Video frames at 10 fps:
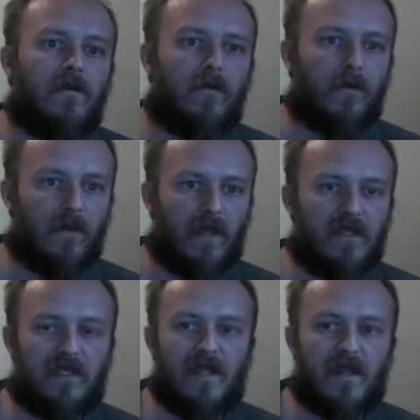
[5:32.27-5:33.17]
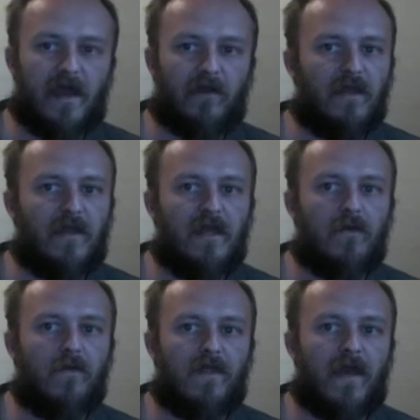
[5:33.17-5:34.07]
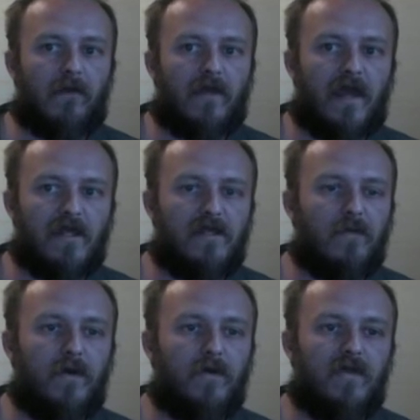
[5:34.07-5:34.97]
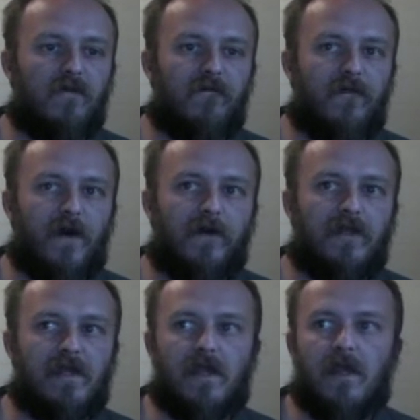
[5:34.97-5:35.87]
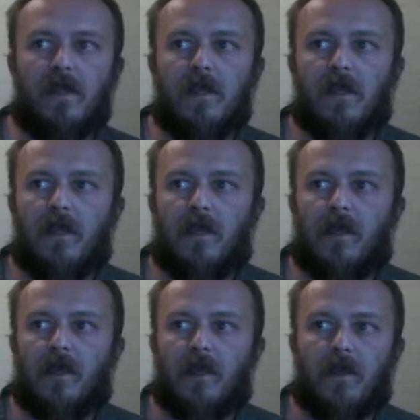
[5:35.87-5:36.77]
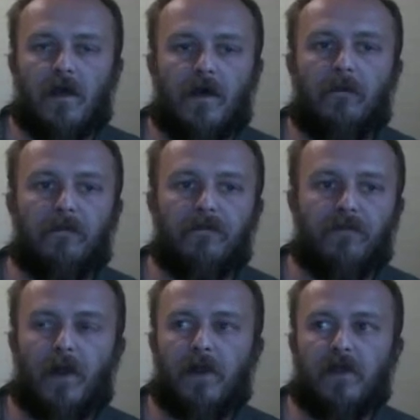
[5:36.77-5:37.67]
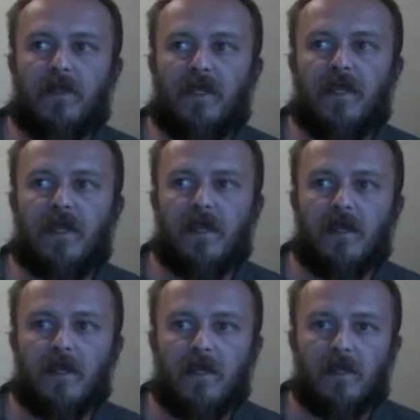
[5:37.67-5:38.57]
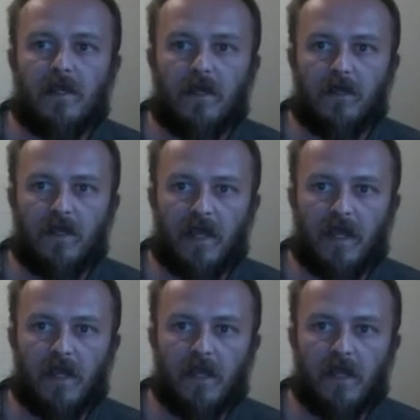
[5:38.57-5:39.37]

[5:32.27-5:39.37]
Or they send out the kit without that supposed faulty part of the kit. Okay?